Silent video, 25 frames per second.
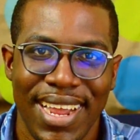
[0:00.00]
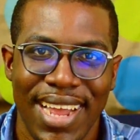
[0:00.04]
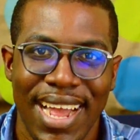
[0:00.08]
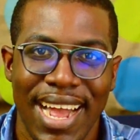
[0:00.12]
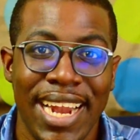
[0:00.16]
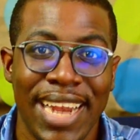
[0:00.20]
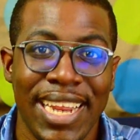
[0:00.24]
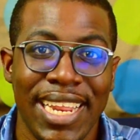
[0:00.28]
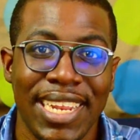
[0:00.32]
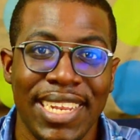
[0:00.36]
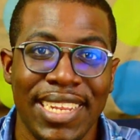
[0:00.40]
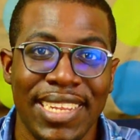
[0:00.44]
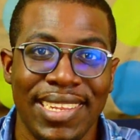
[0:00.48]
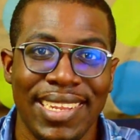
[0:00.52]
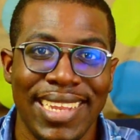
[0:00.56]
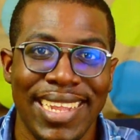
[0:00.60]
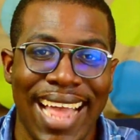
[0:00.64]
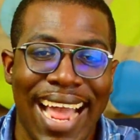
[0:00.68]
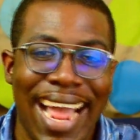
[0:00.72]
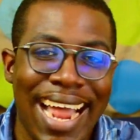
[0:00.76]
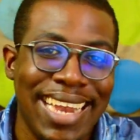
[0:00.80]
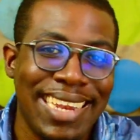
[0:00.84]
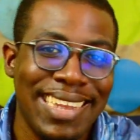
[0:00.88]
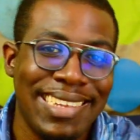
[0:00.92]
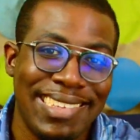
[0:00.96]
And
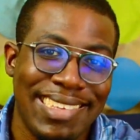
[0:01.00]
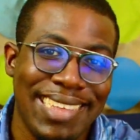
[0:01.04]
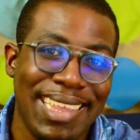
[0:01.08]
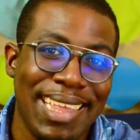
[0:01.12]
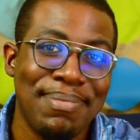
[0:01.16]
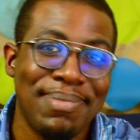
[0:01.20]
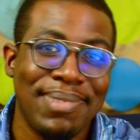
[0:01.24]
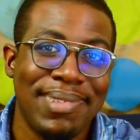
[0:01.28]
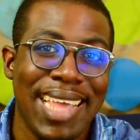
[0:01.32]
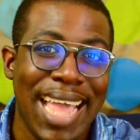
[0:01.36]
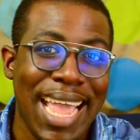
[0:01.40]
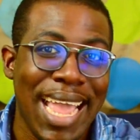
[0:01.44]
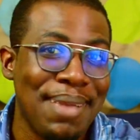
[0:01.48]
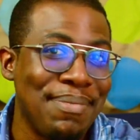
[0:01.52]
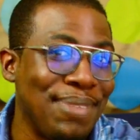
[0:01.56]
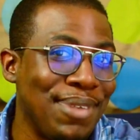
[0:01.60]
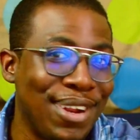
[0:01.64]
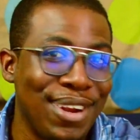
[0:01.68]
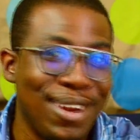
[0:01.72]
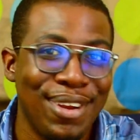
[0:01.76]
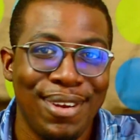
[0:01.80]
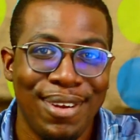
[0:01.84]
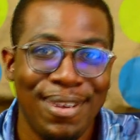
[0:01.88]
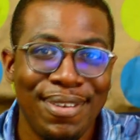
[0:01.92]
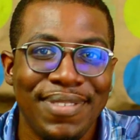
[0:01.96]
at the same time, you're
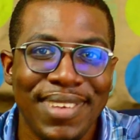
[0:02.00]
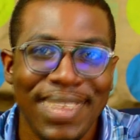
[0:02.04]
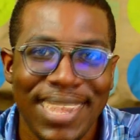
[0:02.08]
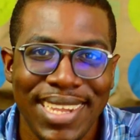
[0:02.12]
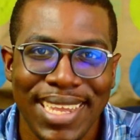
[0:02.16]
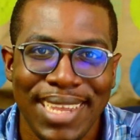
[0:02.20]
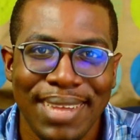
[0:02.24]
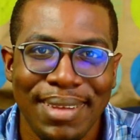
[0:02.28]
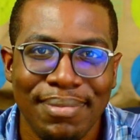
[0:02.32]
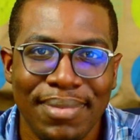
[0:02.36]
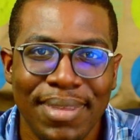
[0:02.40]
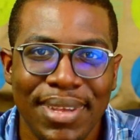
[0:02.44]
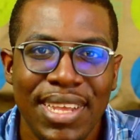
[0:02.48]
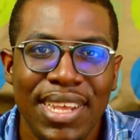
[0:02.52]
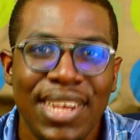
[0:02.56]
loving him.